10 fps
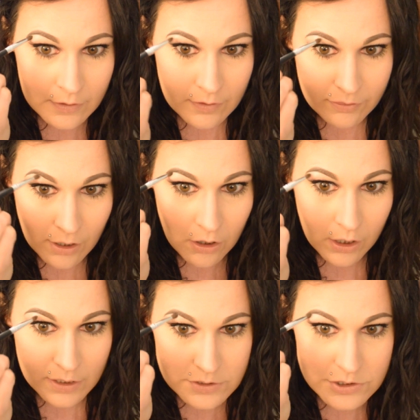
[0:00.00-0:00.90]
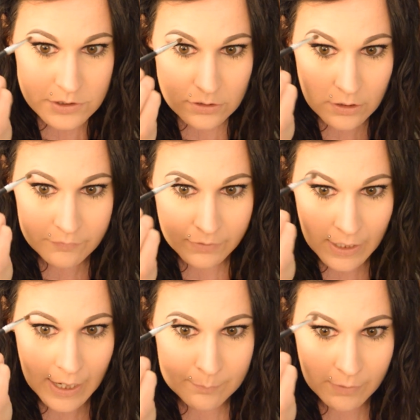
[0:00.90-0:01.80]
the arch of your
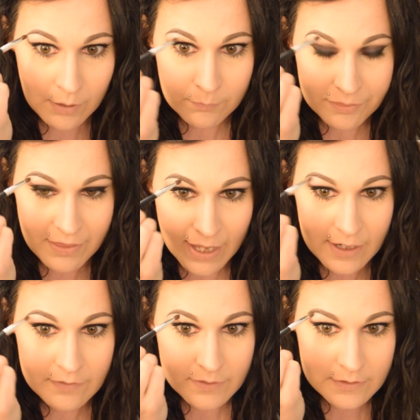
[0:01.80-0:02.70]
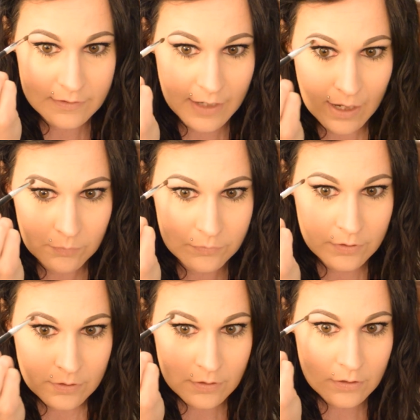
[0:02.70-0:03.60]
eyebrow with that. And then down
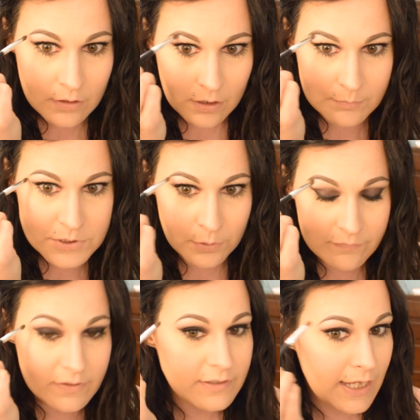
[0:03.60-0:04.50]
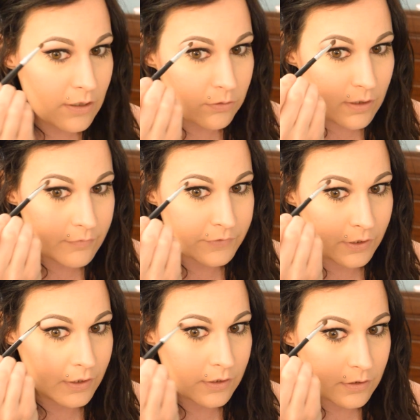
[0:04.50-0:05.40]
sort of the tail of
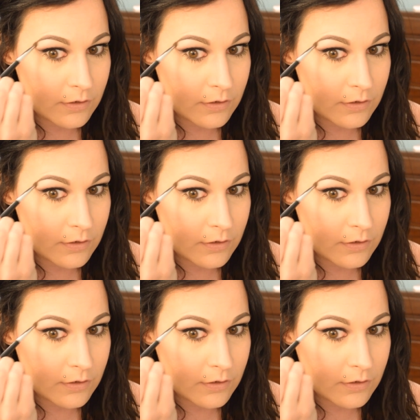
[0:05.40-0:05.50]
your